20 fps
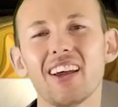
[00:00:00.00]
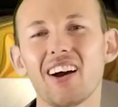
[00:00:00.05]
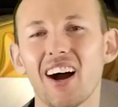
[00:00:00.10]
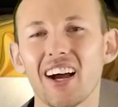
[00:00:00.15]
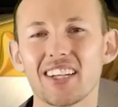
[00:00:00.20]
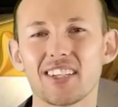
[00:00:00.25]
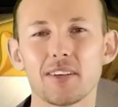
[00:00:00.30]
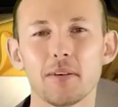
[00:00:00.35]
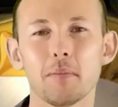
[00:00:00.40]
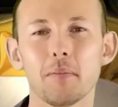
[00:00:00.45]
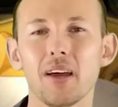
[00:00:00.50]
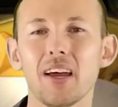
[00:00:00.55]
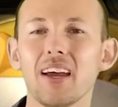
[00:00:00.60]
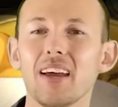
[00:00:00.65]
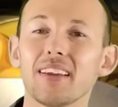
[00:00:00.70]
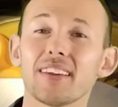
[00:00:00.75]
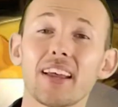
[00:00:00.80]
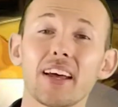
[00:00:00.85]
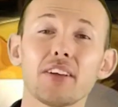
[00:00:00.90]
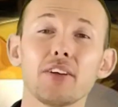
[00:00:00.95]
item
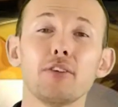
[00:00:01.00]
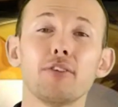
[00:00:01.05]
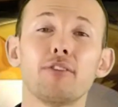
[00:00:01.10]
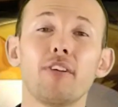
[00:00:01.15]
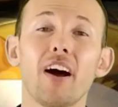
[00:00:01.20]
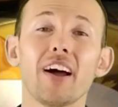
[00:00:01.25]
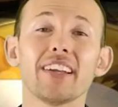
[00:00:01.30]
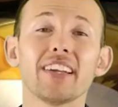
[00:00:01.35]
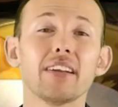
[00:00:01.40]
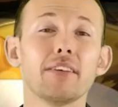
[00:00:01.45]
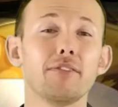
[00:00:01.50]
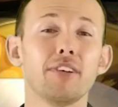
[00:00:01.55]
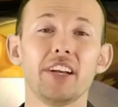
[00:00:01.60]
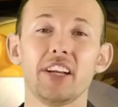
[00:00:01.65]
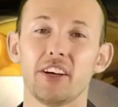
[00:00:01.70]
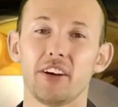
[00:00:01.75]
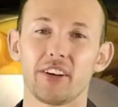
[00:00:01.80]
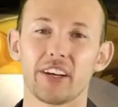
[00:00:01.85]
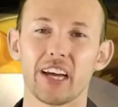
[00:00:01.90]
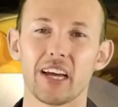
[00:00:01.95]
that you find in a
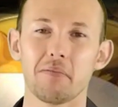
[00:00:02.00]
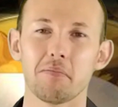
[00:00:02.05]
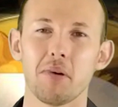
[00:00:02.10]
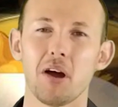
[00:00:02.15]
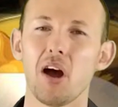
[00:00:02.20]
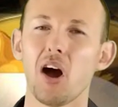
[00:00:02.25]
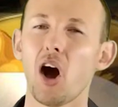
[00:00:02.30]
video game,